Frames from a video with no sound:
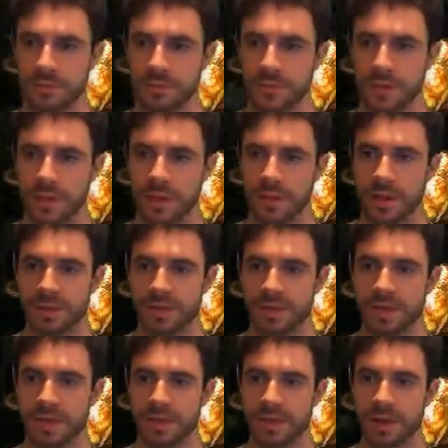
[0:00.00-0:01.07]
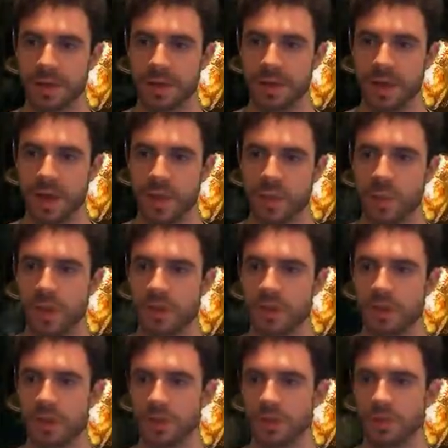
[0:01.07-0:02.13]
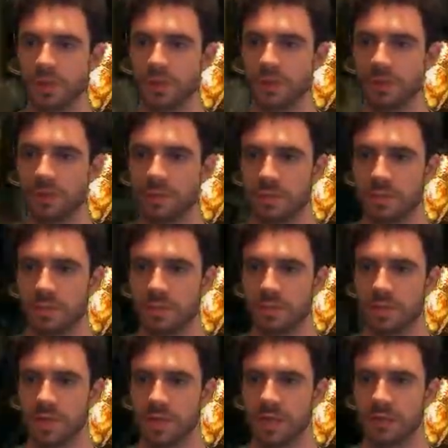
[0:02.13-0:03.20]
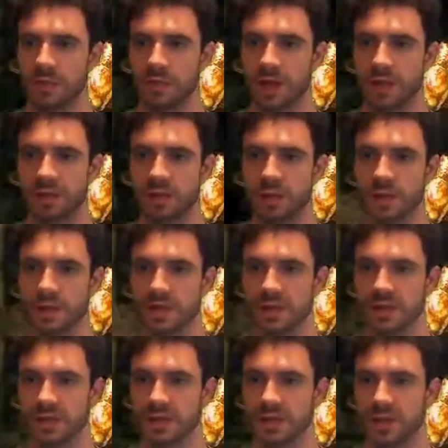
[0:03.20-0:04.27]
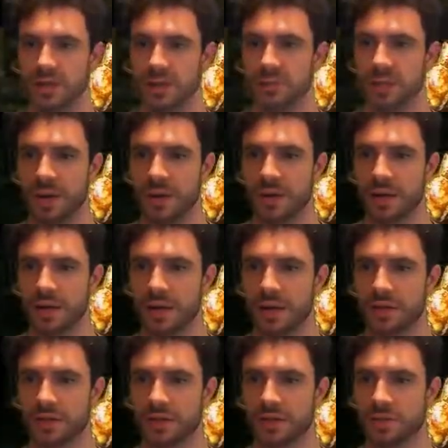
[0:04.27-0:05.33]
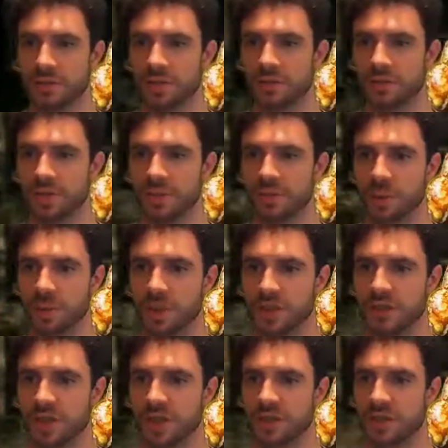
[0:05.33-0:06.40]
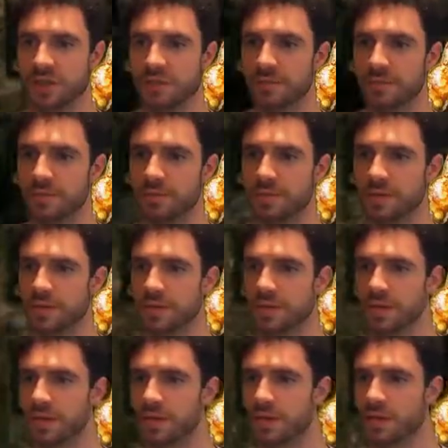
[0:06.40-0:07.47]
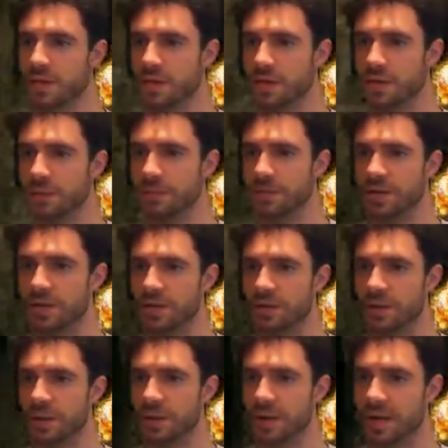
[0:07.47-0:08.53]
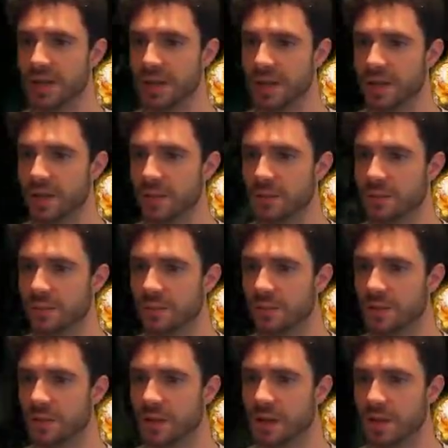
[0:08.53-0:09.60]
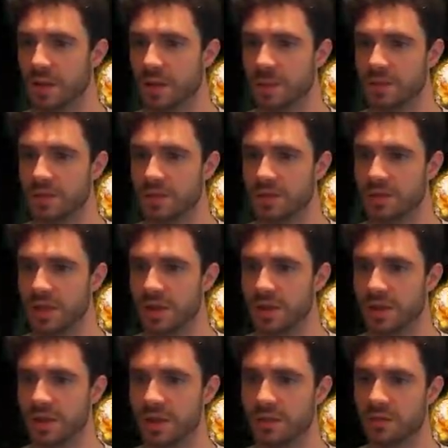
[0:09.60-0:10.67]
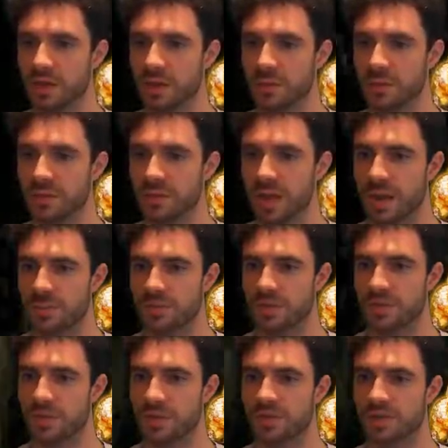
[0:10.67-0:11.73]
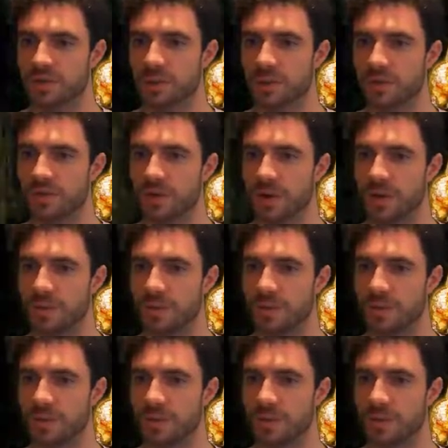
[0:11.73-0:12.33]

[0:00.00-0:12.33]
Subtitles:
If I have to kill you down here, I will do. If that's what it takes. Come down here then, stupid respawning skeleton. Let me kill you down here. And then once you're dead, I can run up the steps and rest at the bonfire.